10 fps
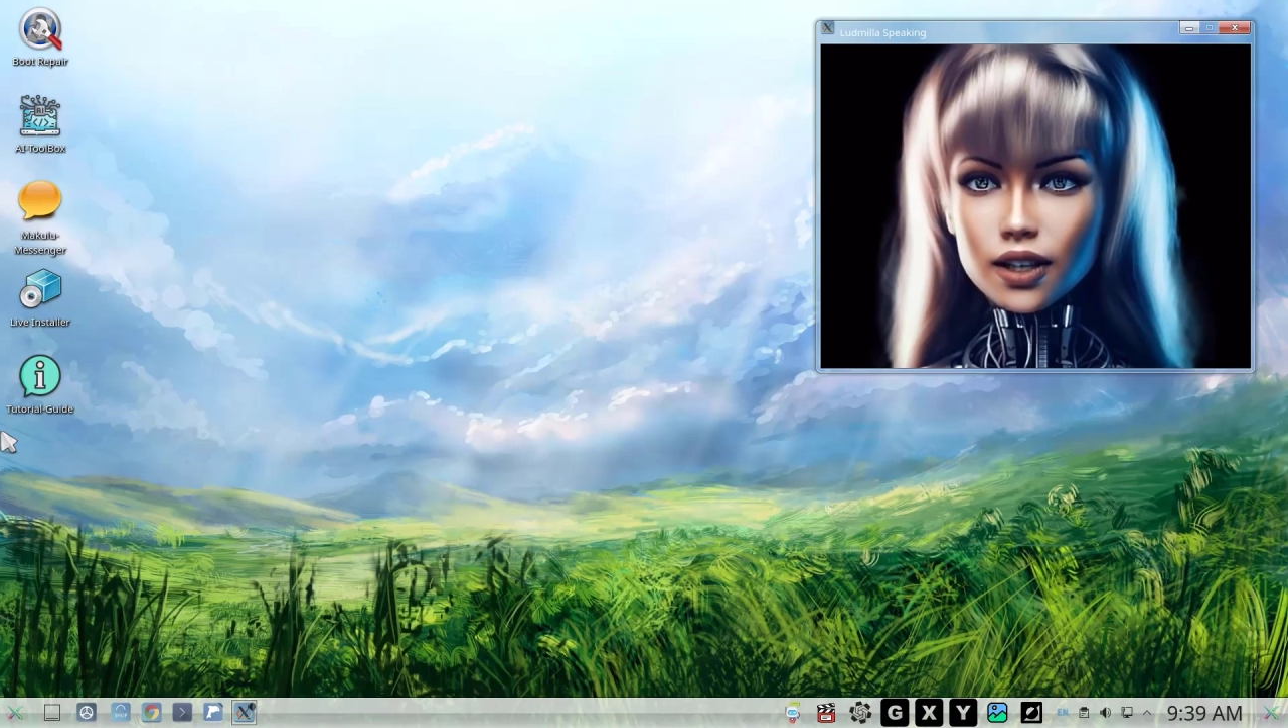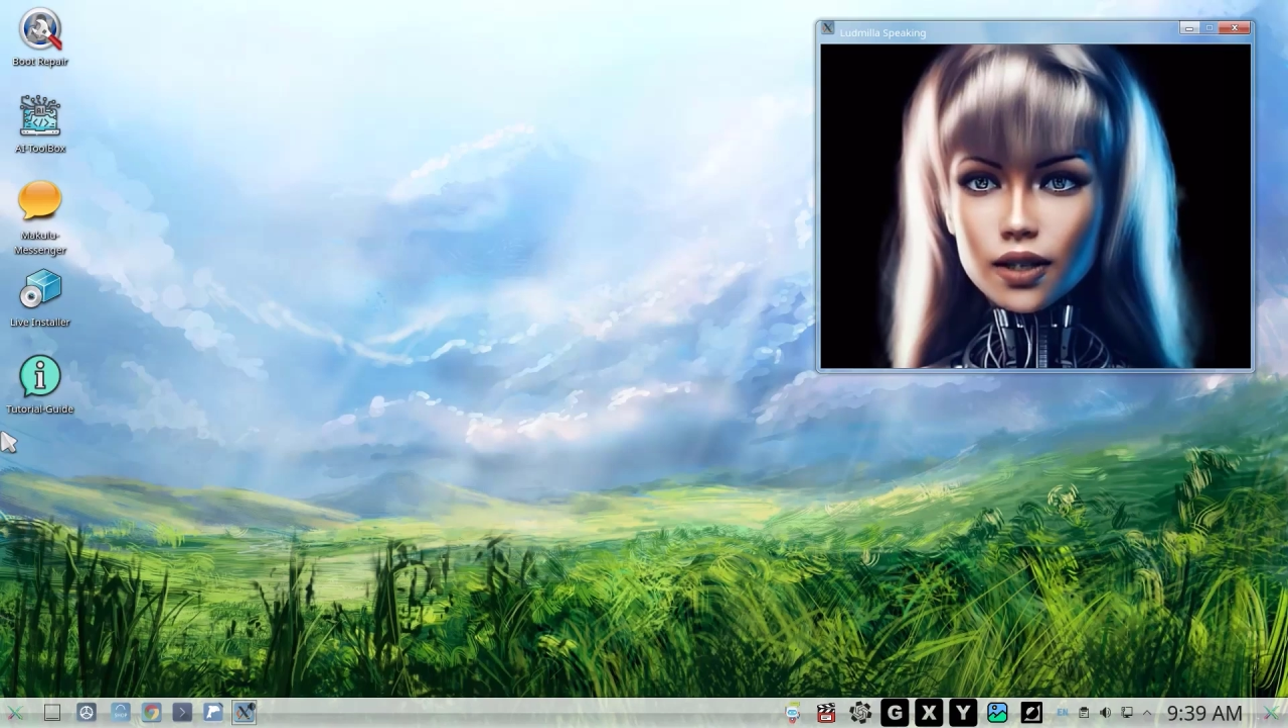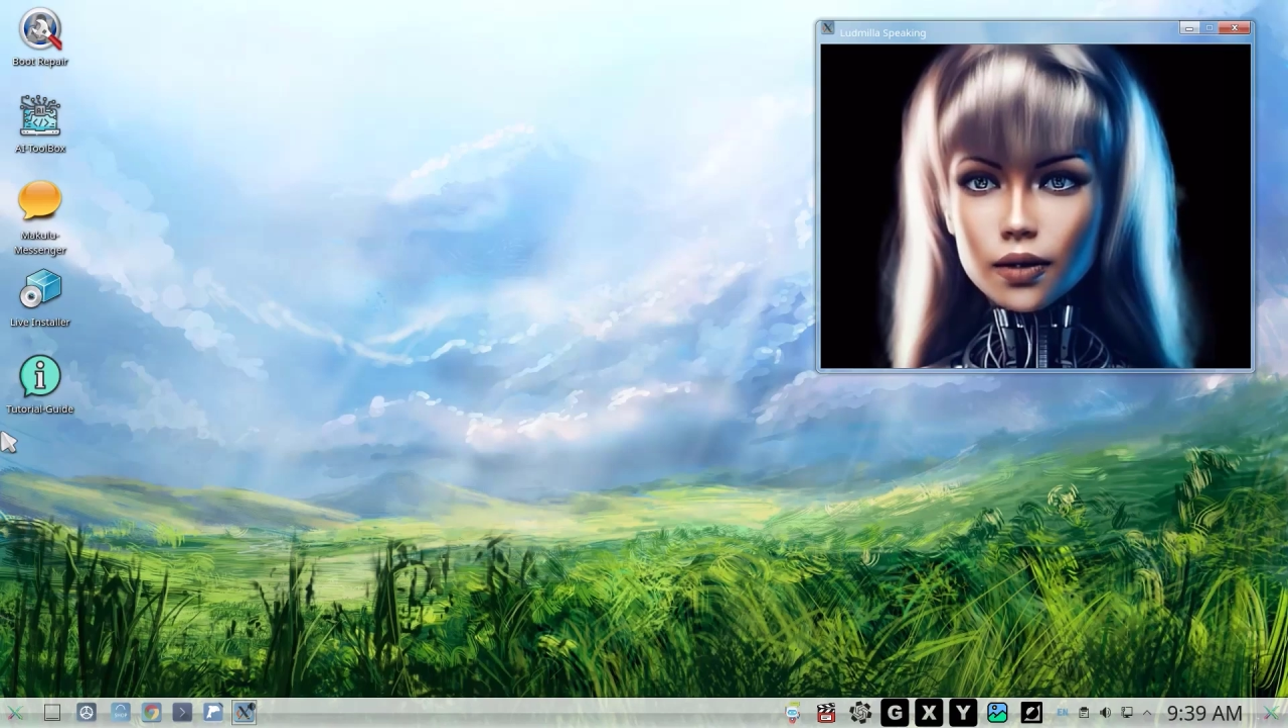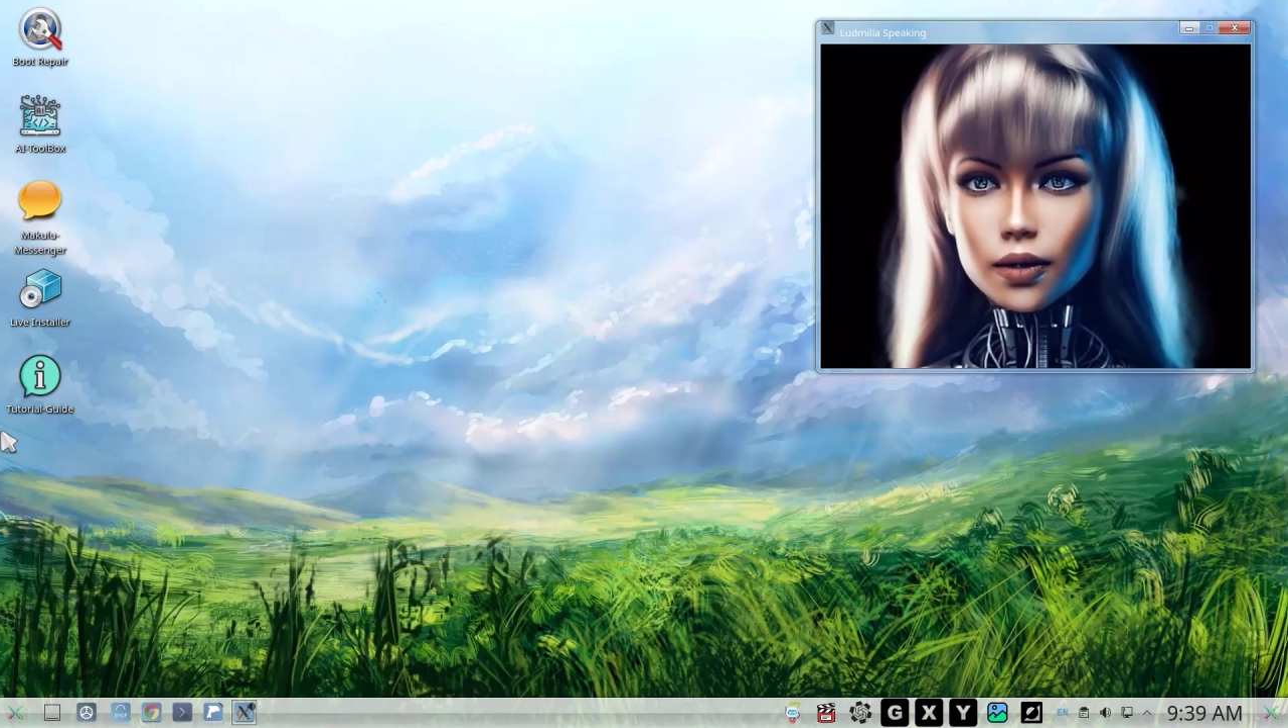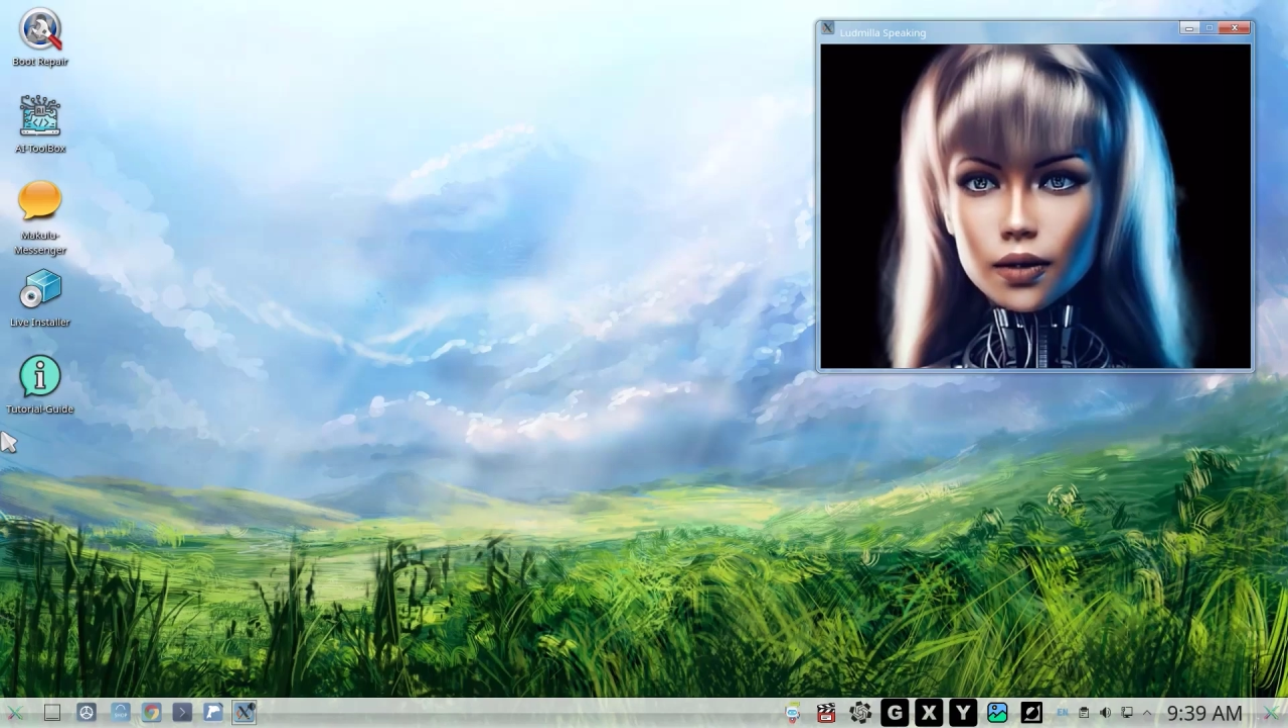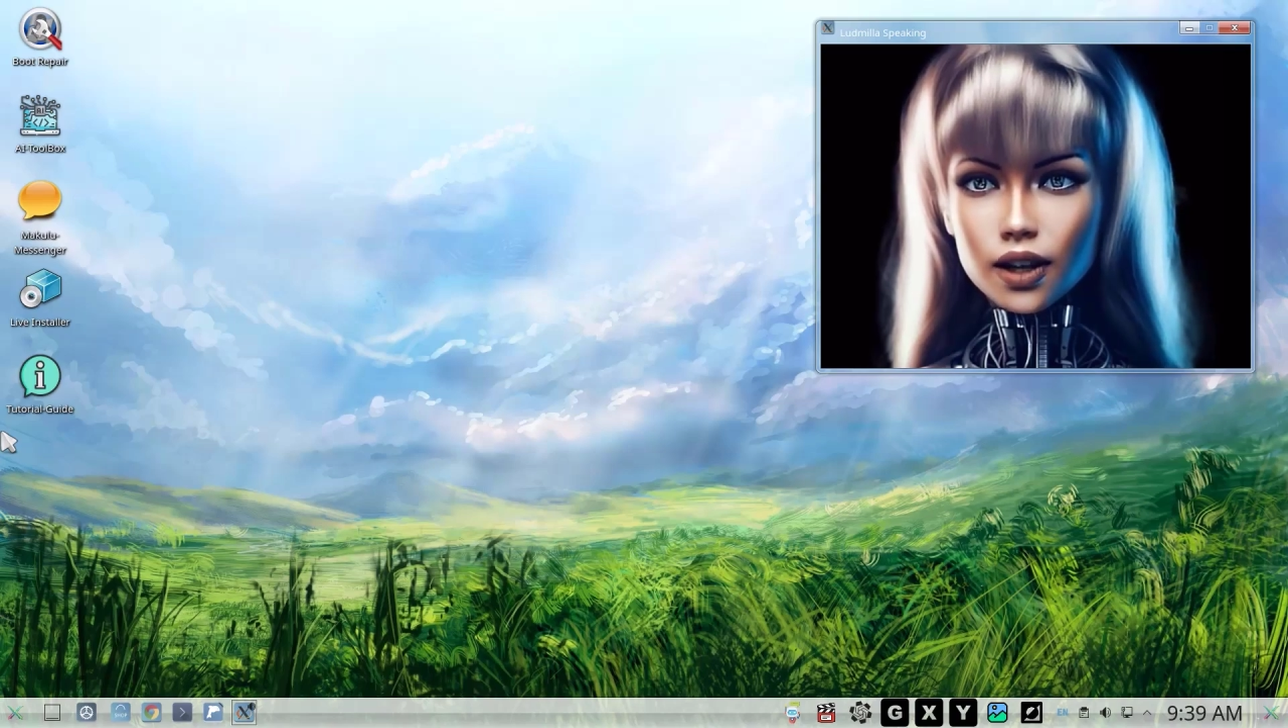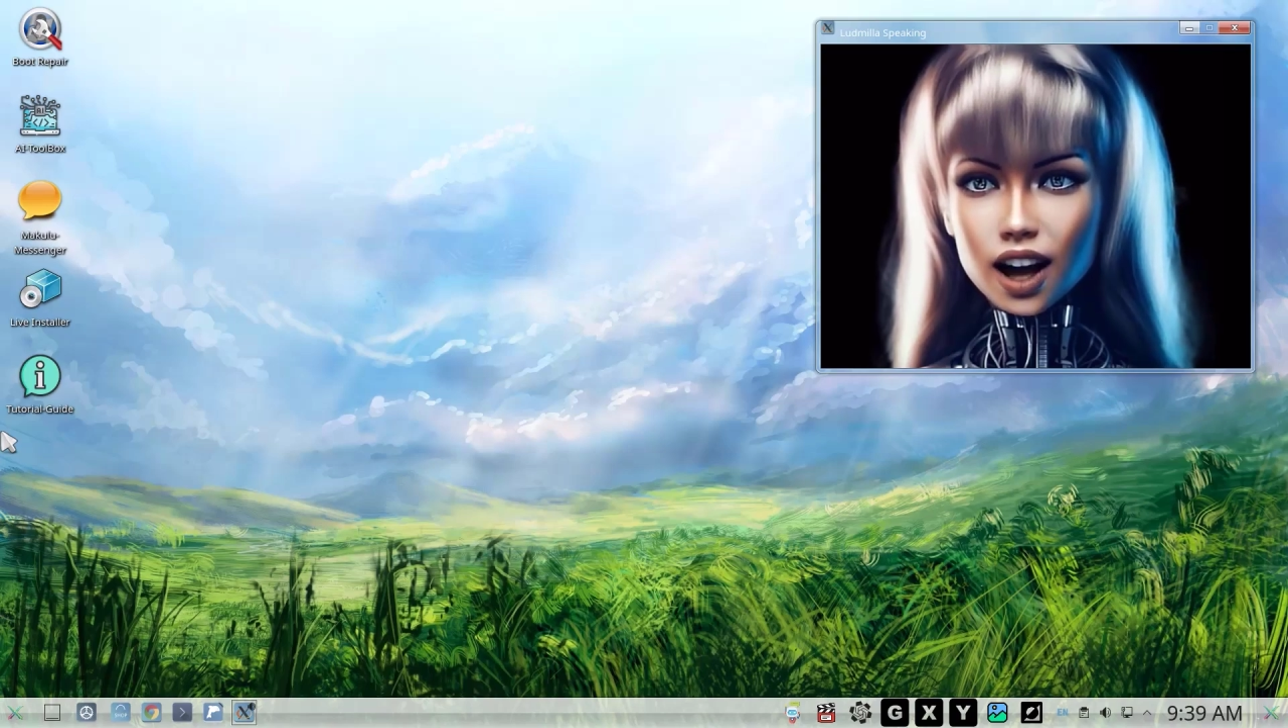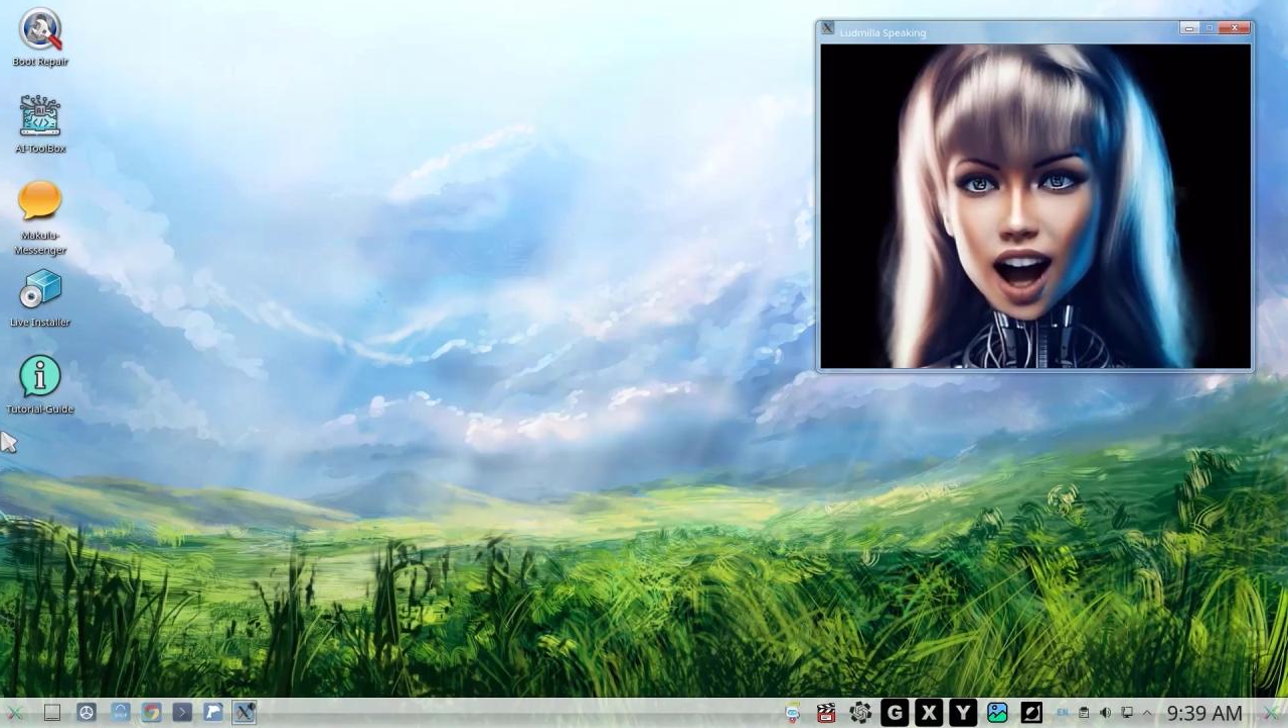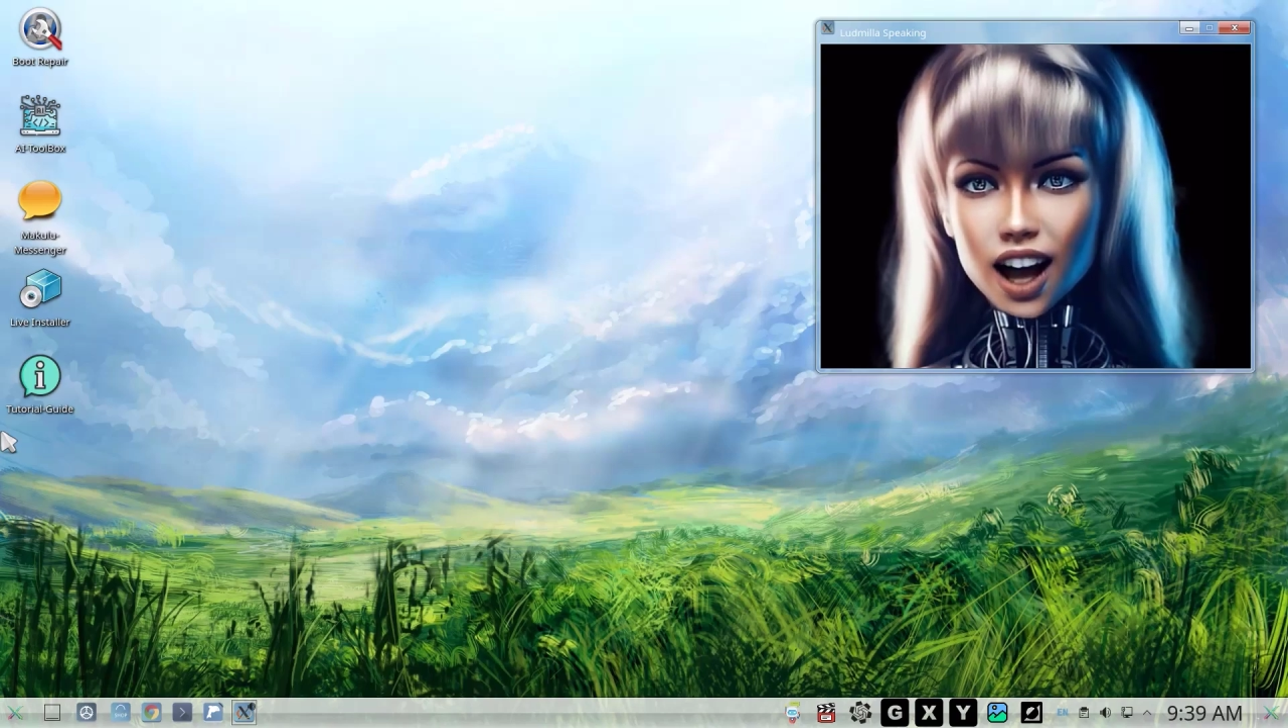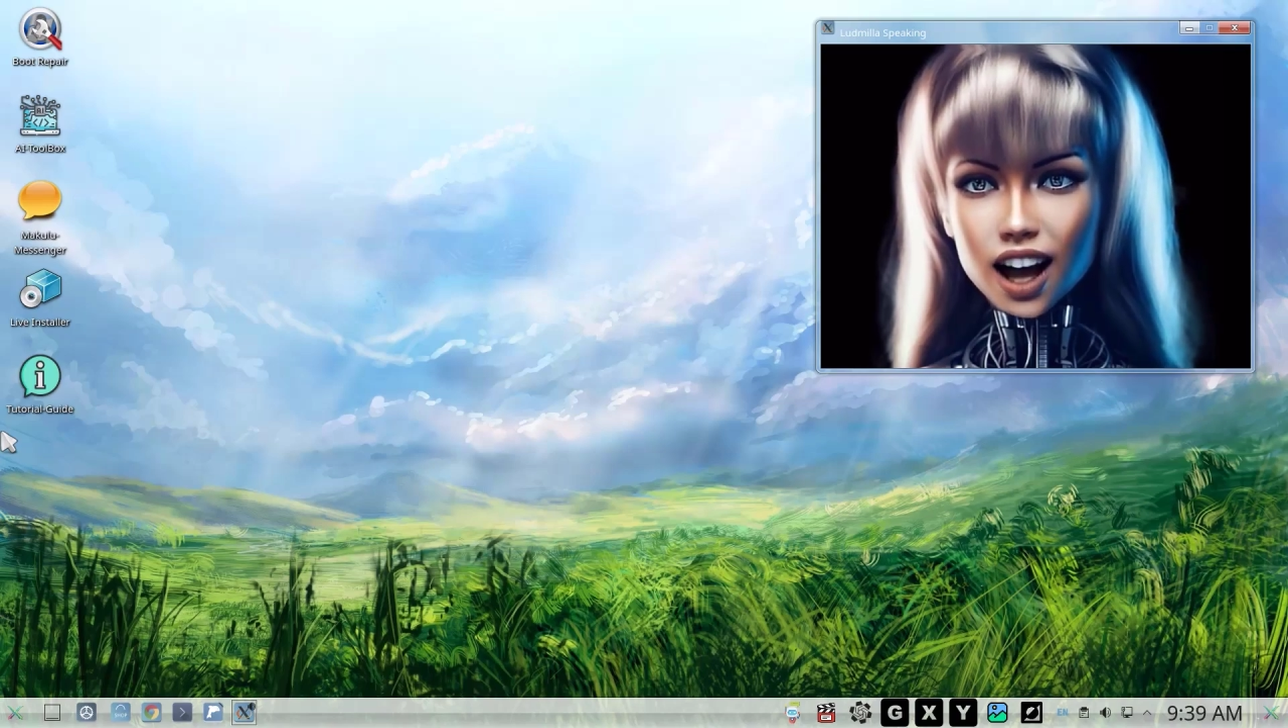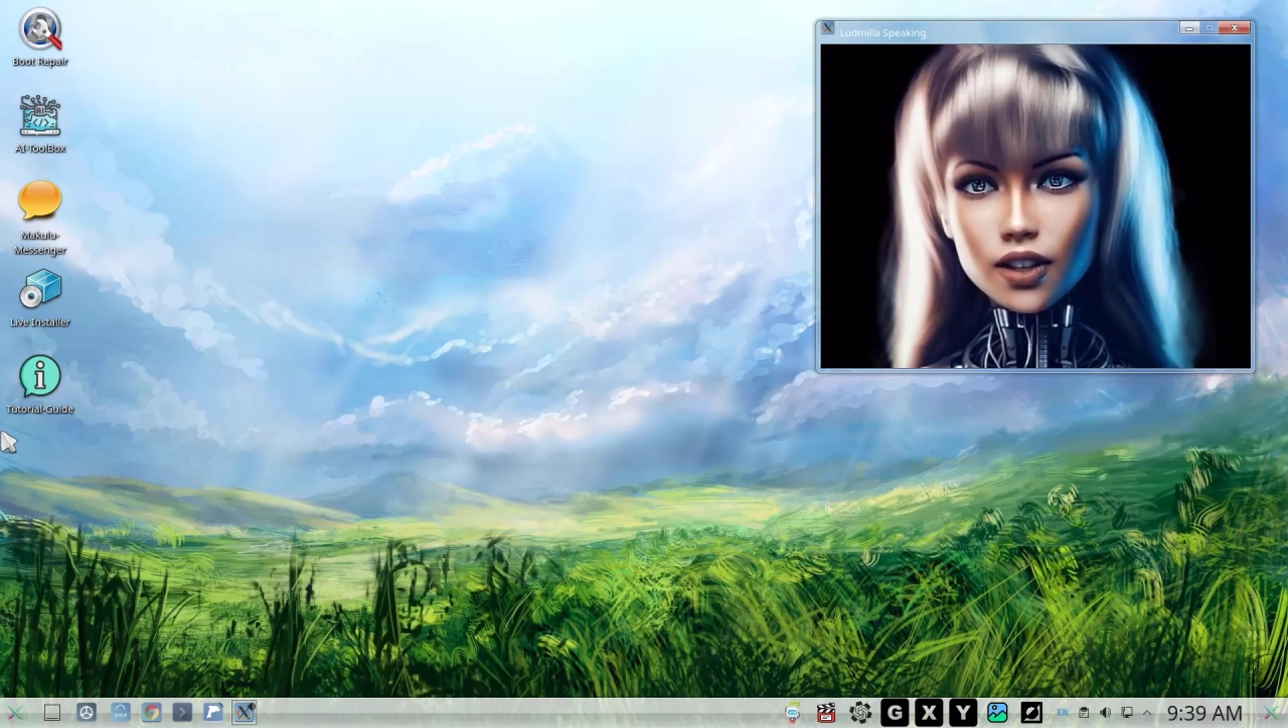effectiveness.